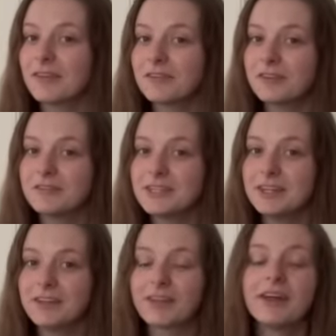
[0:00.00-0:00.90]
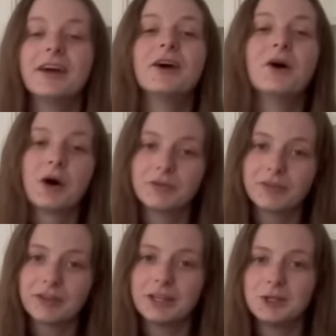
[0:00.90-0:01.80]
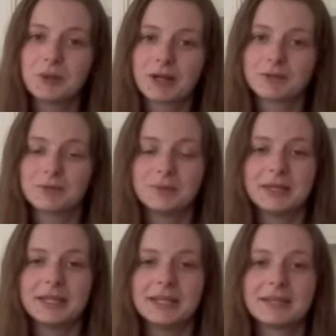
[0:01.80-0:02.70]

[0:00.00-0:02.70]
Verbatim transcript: 15th. Hopefully you guys will be